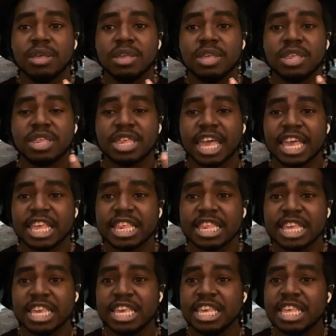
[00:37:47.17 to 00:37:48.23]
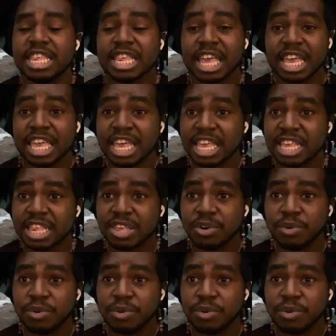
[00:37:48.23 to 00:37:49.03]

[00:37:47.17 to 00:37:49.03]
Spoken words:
sex is, I guess,